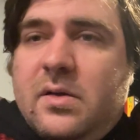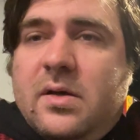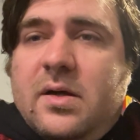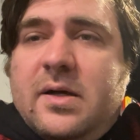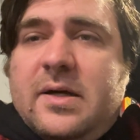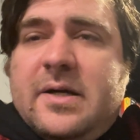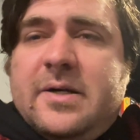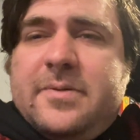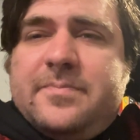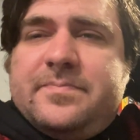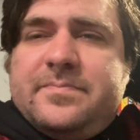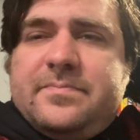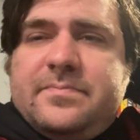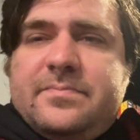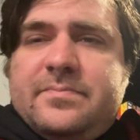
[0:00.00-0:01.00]

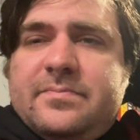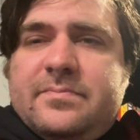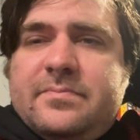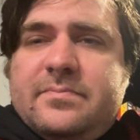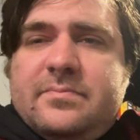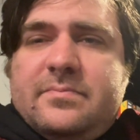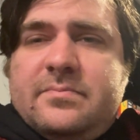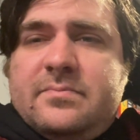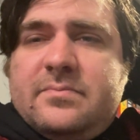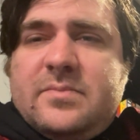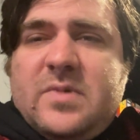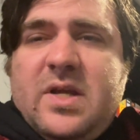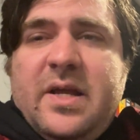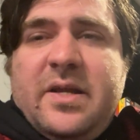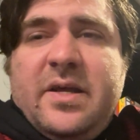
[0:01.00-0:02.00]

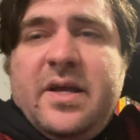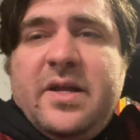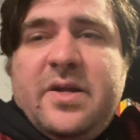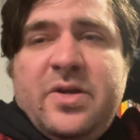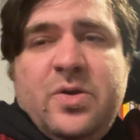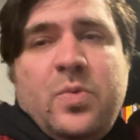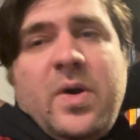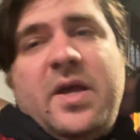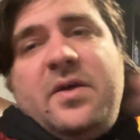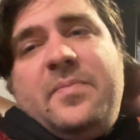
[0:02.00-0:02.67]
In a new way,